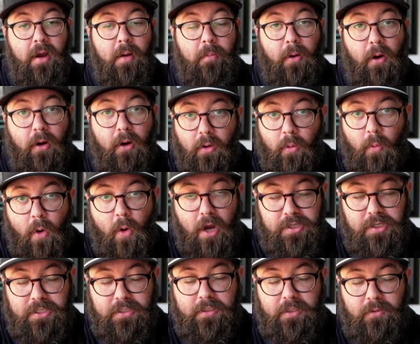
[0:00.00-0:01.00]
Parker
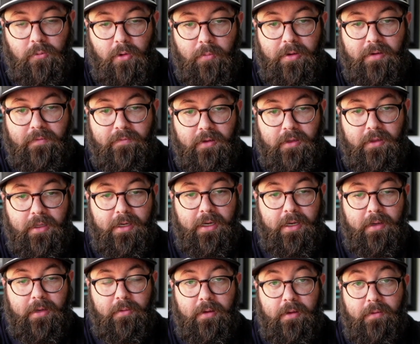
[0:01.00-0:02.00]
Washington will be filling
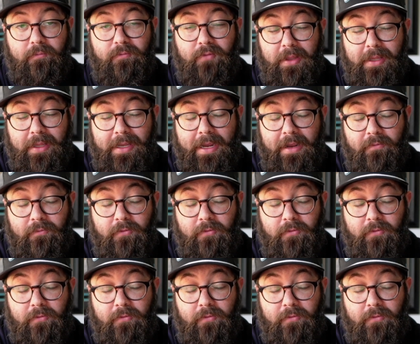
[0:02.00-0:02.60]
in